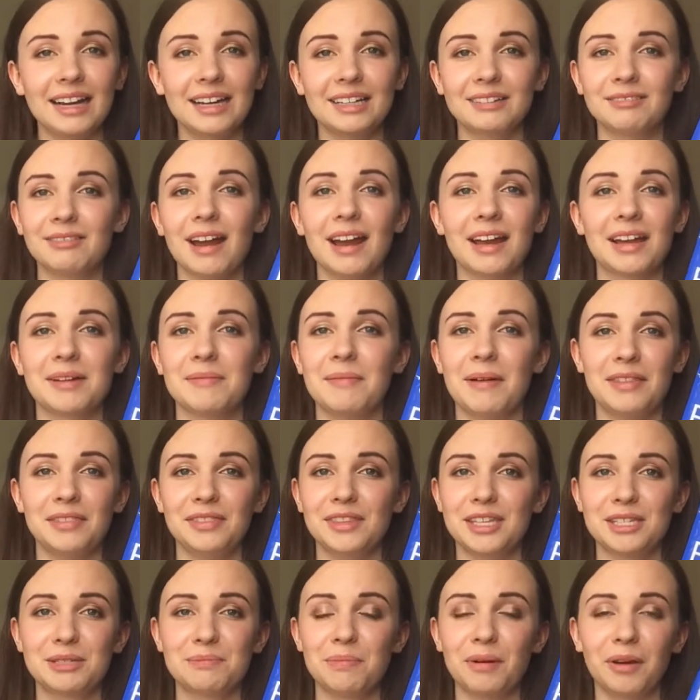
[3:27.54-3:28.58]
recommend
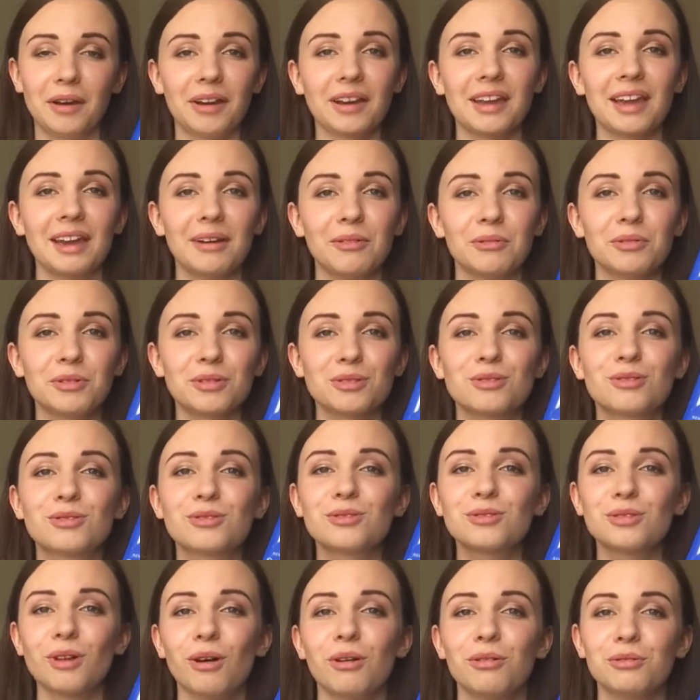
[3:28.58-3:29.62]
this book. It was
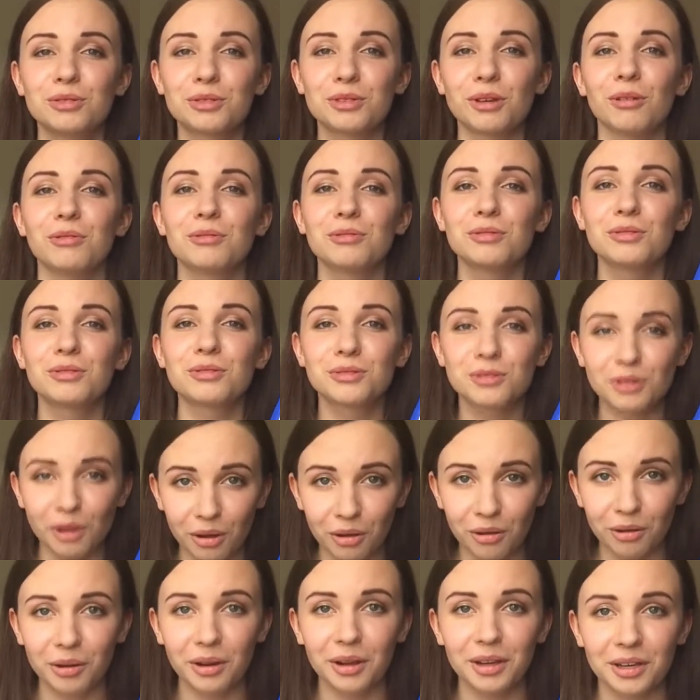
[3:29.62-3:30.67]
so
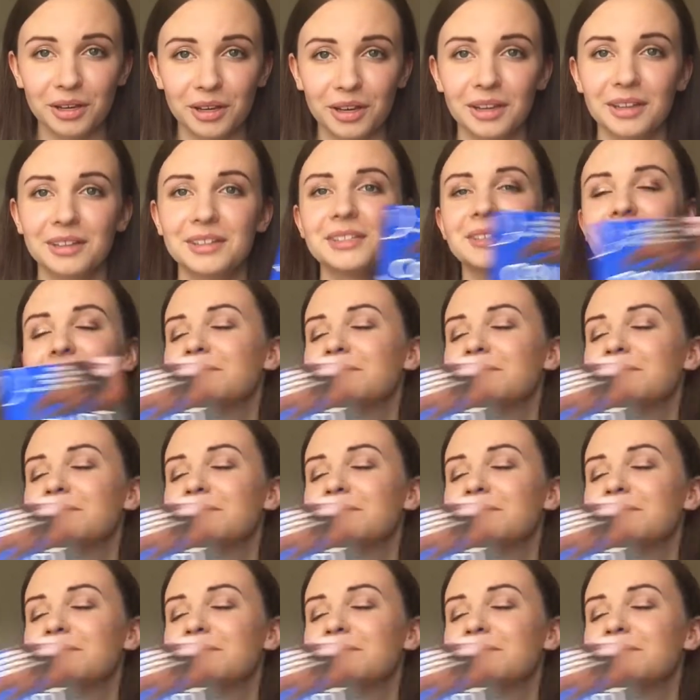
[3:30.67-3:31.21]
good.